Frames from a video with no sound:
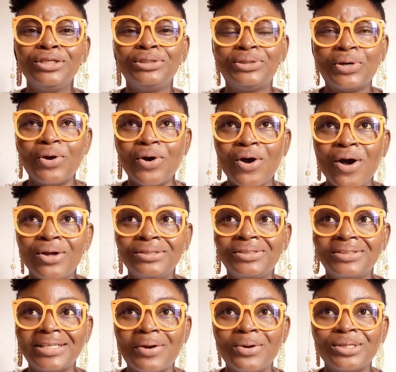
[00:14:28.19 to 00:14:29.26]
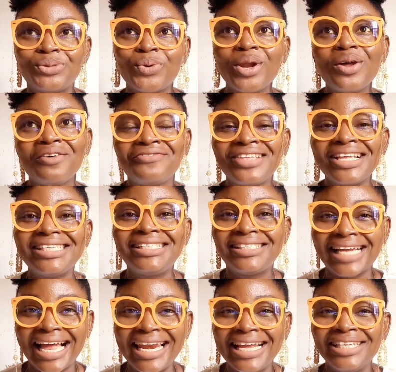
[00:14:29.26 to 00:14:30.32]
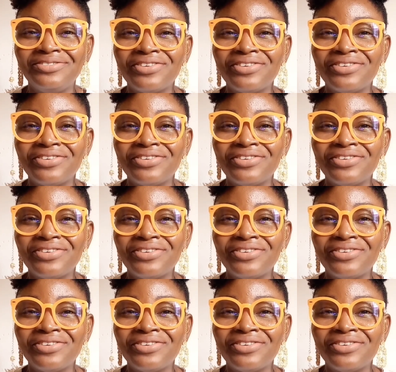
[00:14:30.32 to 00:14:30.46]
So also there was one of these challenge,